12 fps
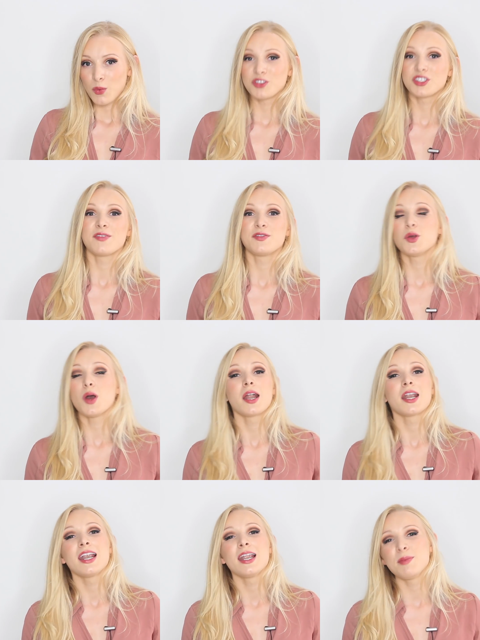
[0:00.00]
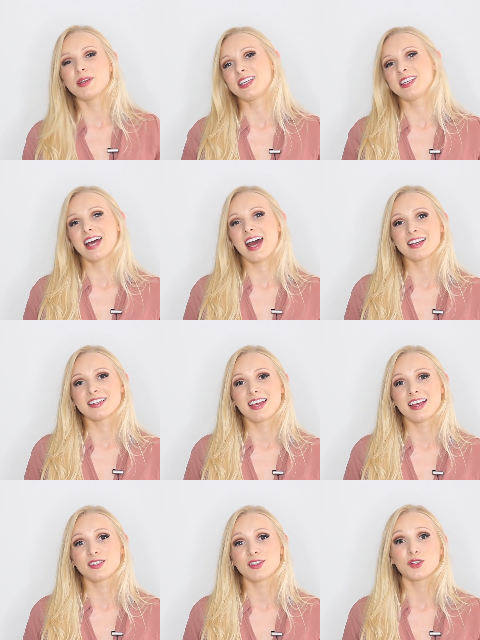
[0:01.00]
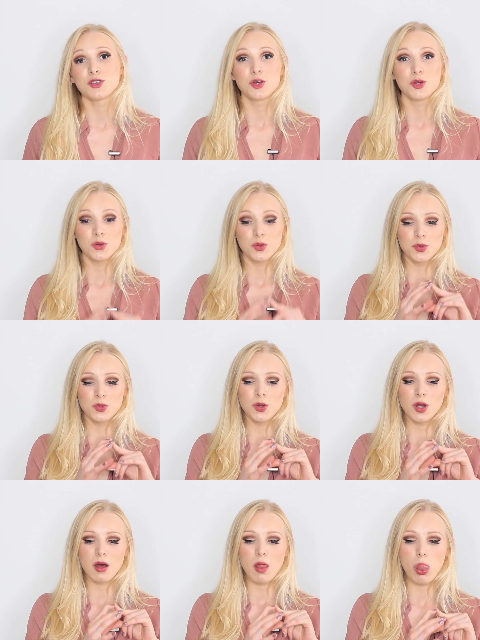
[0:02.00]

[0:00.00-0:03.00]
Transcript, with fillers: Which gives you unlimited access to...